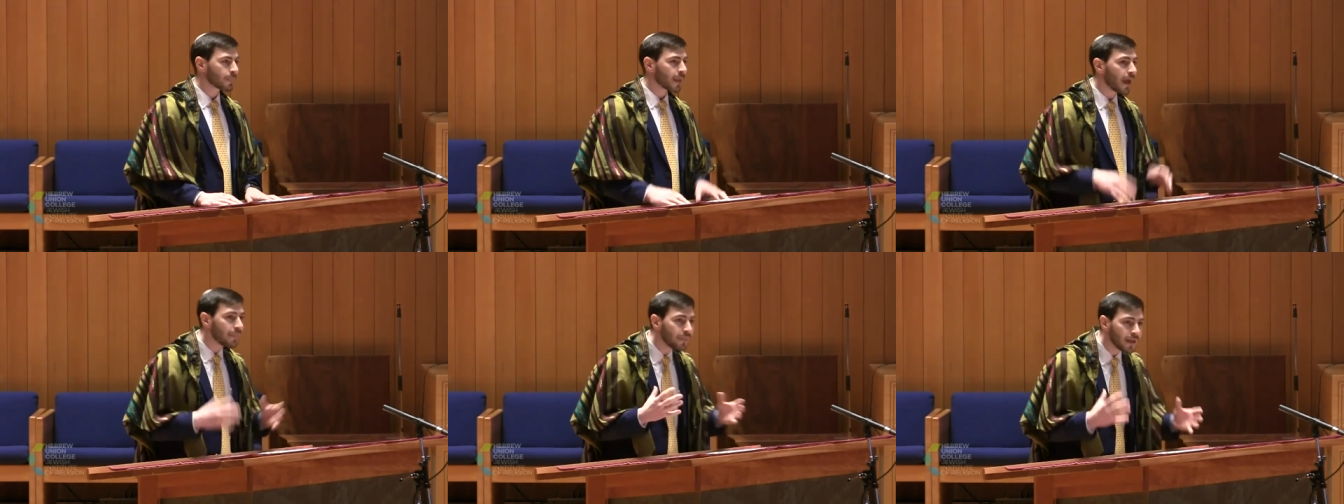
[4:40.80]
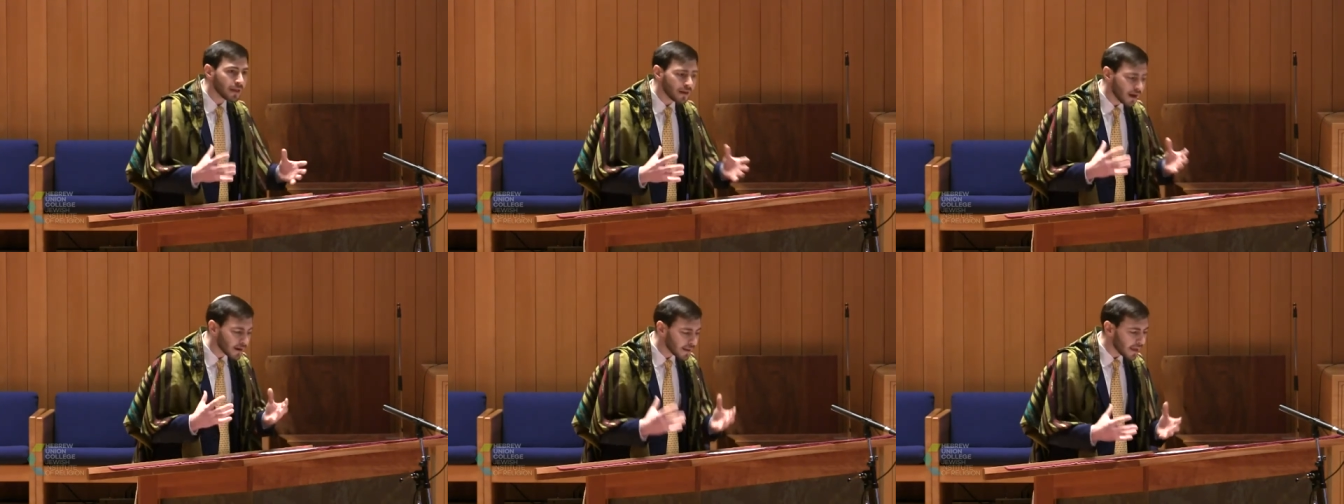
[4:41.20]
And
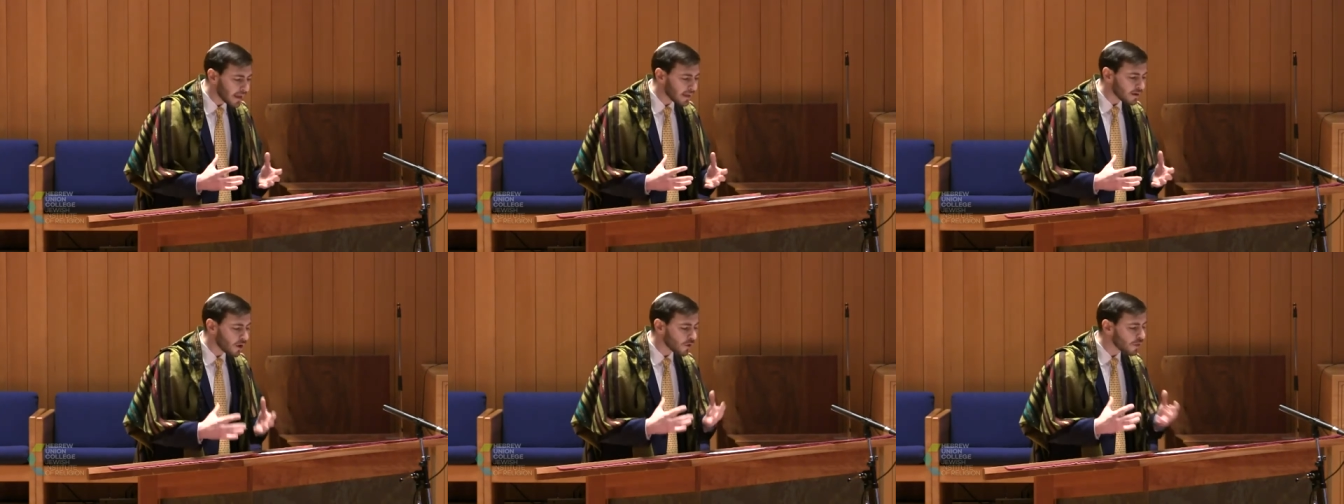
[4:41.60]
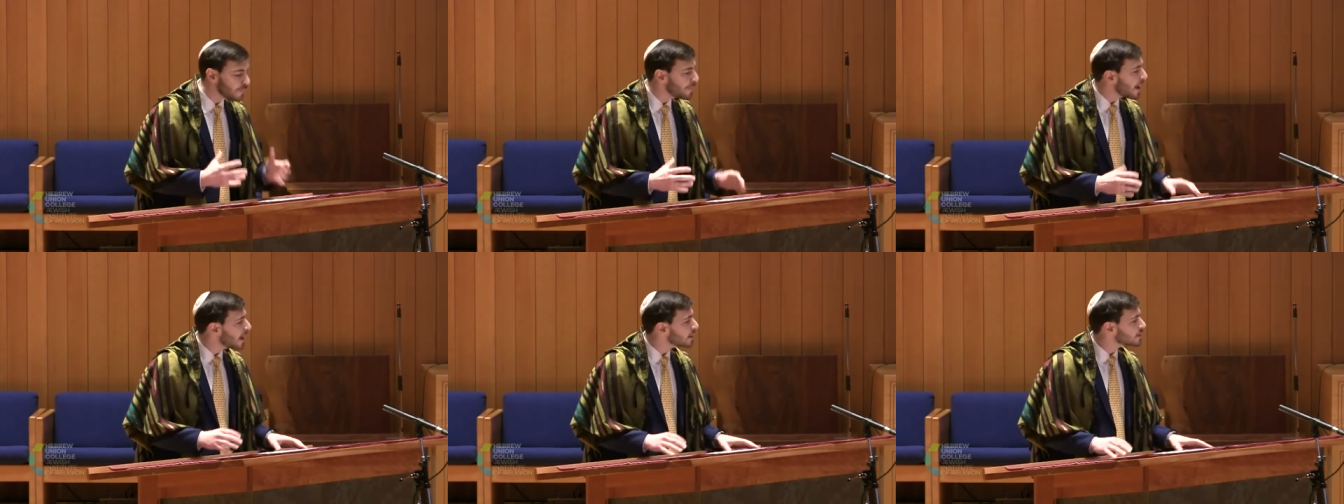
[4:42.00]
then again on the
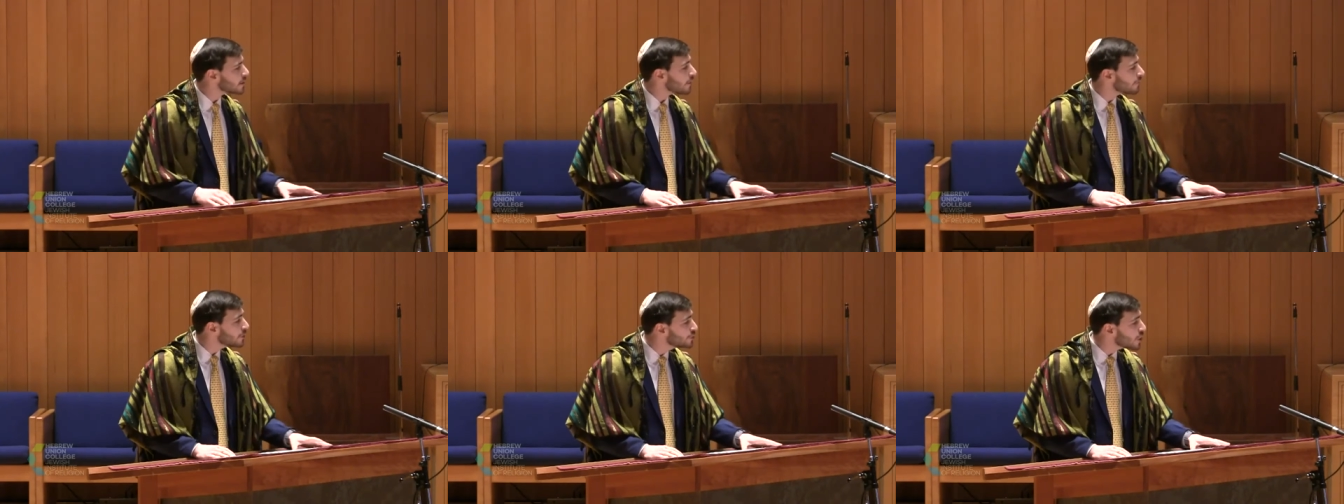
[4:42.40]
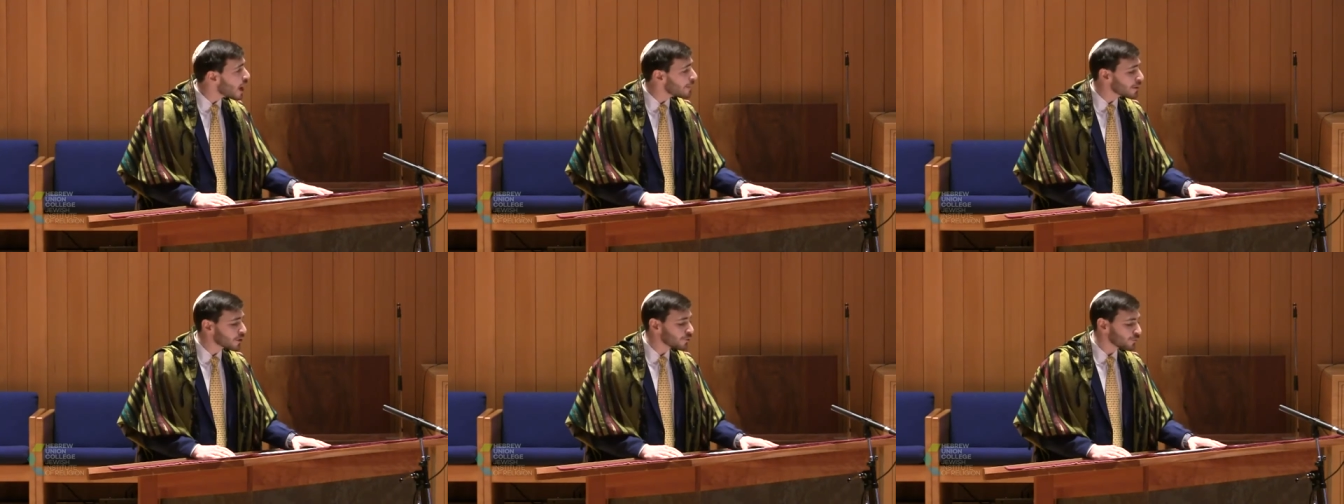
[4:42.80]
banks of the
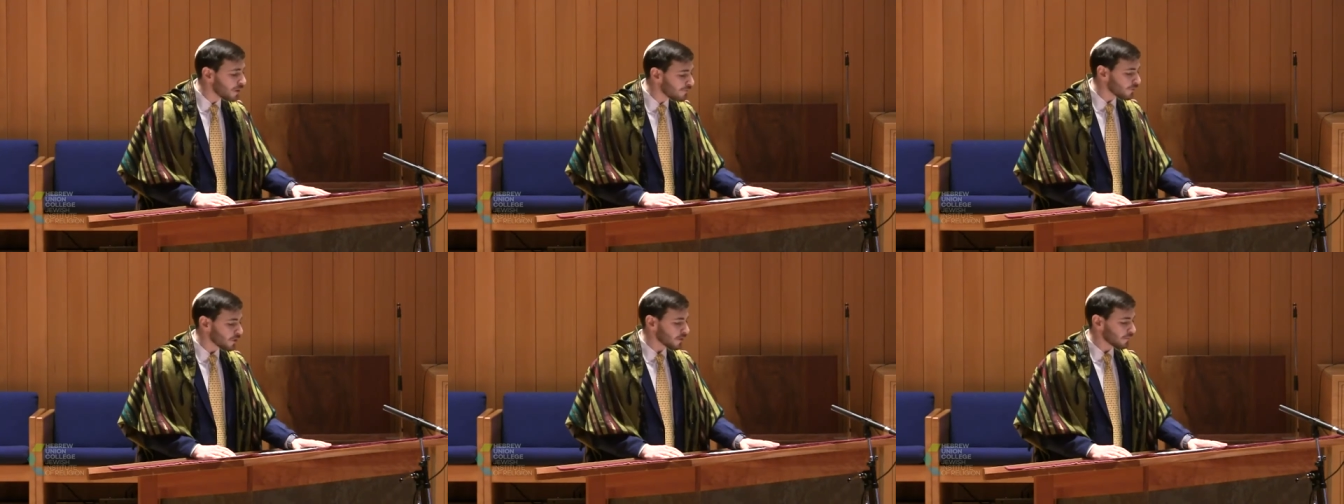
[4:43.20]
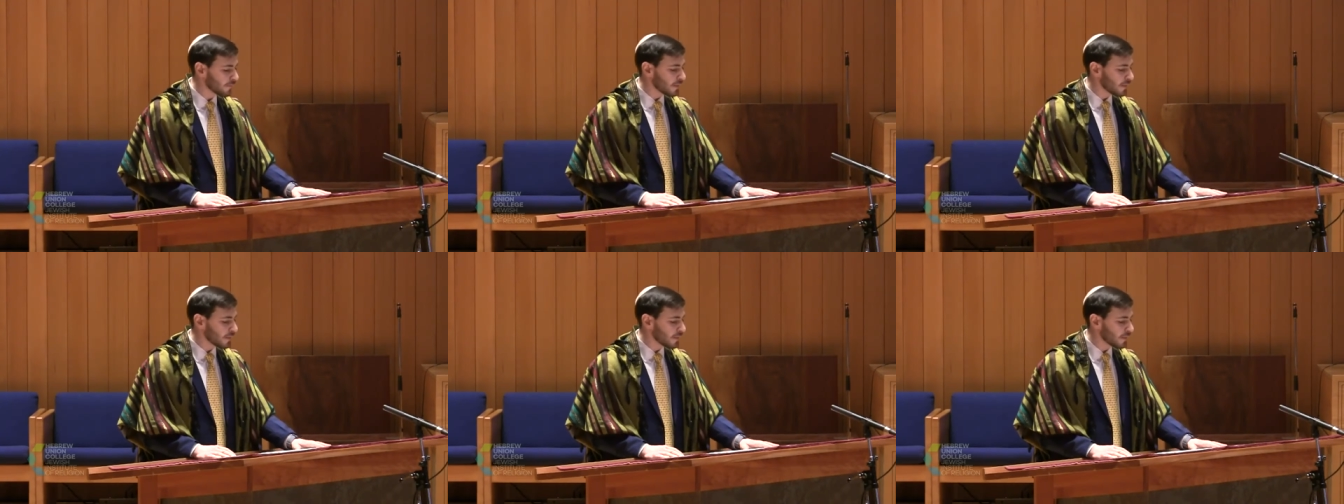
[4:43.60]
Jabbok River,